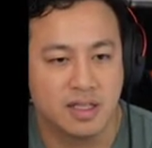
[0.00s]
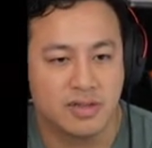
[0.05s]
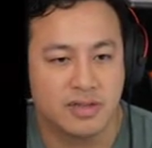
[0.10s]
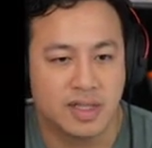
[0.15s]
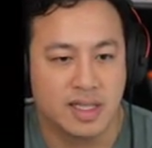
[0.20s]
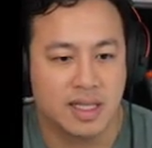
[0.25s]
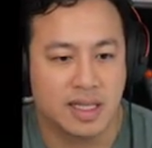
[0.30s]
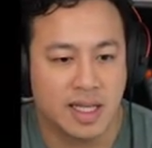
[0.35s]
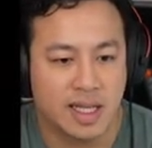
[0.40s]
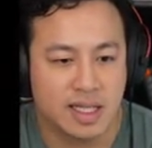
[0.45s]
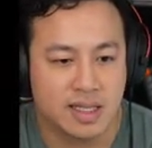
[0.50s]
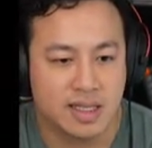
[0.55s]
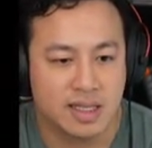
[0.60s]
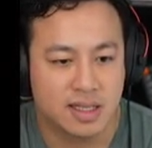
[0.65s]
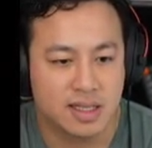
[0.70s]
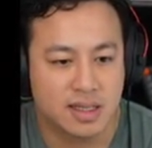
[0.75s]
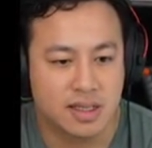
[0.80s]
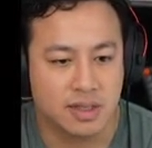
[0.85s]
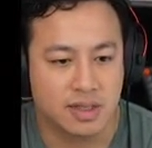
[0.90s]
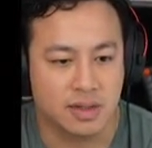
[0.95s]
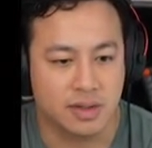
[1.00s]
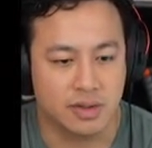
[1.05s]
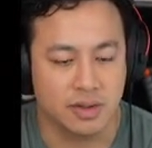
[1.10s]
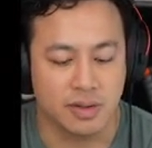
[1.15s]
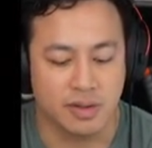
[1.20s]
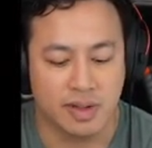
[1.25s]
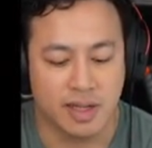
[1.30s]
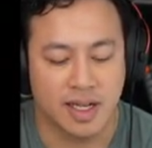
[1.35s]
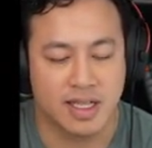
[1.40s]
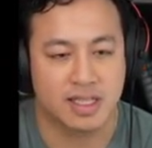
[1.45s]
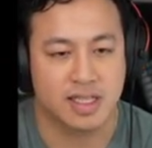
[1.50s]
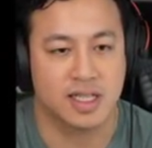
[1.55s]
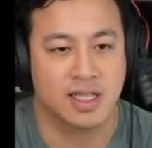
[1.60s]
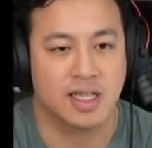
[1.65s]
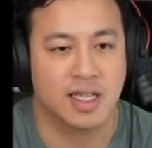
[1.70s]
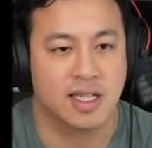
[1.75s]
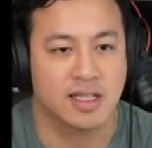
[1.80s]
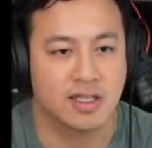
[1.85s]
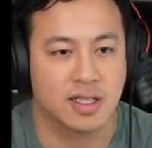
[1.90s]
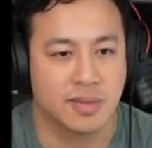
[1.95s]
relates to actually, and
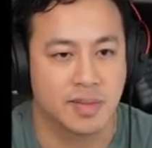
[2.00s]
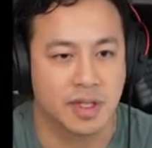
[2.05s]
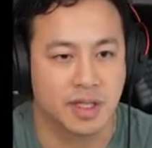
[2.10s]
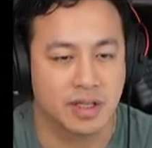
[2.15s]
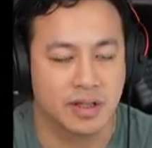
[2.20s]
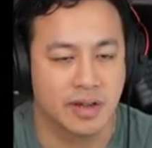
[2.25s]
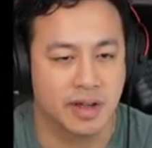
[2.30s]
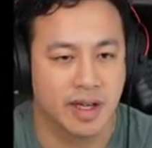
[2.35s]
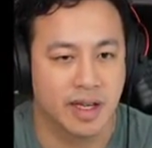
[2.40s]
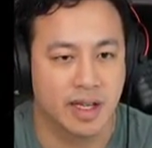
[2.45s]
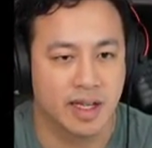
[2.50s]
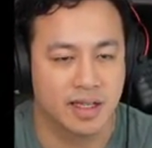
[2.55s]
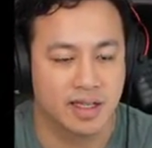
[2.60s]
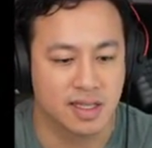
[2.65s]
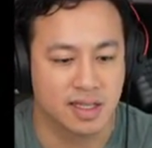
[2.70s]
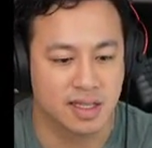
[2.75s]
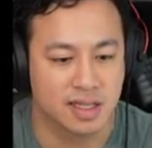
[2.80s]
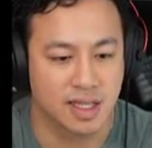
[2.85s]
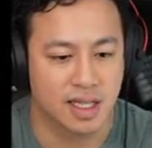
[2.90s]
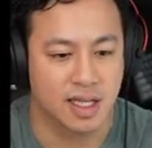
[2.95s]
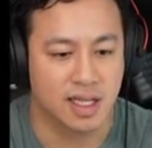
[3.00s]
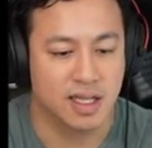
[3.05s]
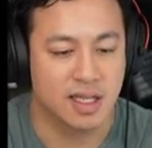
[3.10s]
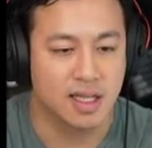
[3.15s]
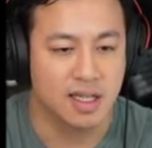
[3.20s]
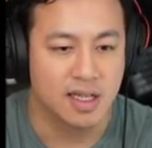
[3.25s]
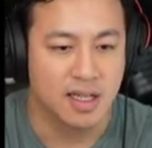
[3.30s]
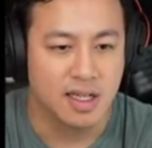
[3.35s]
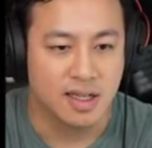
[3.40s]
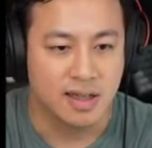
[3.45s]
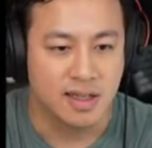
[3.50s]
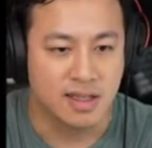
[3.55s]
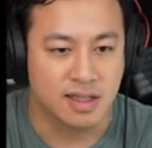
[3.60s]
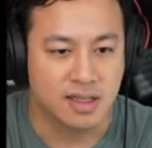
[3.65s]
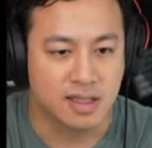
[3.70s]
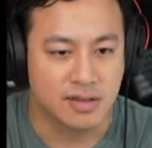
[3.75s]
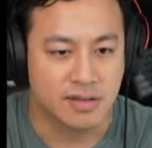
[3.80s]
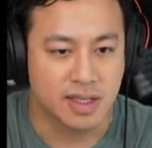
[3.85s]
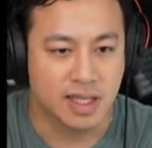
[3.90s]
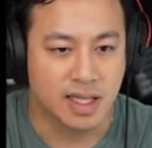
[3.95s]
then so I'm going to go ahead and just say this is
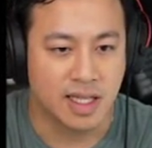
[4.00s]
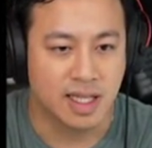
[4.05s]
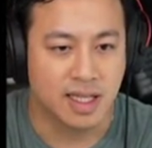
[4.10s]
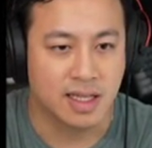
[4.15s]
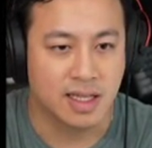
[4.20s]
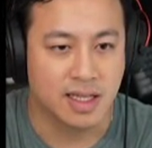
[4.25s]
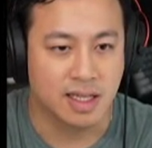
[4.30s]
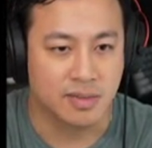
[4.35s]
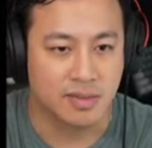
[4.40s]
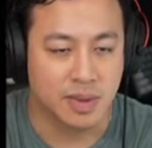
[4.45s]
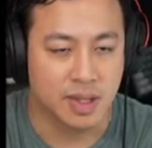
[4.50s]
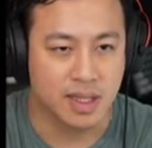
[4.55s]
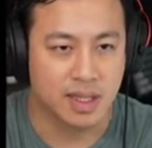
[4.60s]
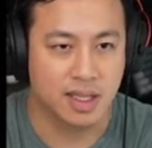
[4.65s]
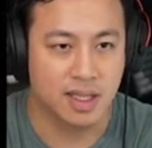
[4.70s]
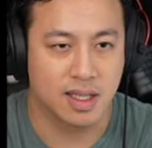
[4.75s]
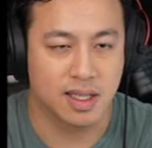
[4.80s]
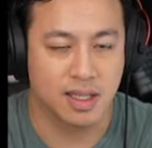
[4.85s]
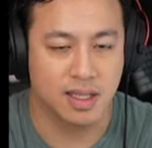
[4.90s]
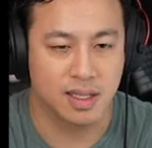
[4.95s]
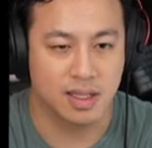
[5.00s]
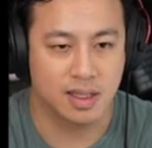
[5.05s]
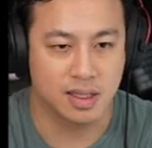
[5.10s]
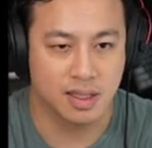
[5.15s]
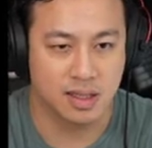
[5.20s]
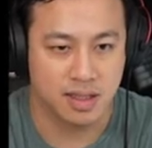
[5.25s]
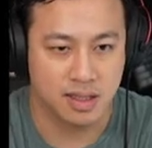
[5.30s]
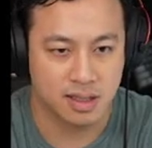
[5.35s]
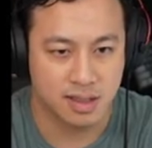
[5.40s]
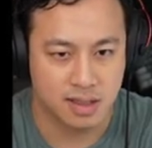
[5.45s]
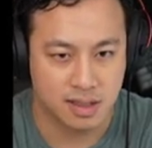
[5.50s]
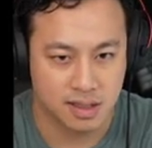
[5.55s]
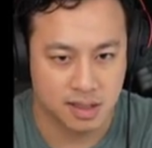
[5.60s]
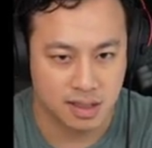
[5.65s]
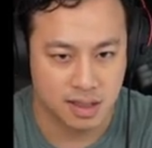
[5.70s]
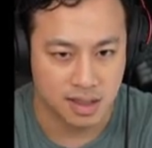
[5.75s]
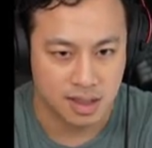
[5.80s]
a related link because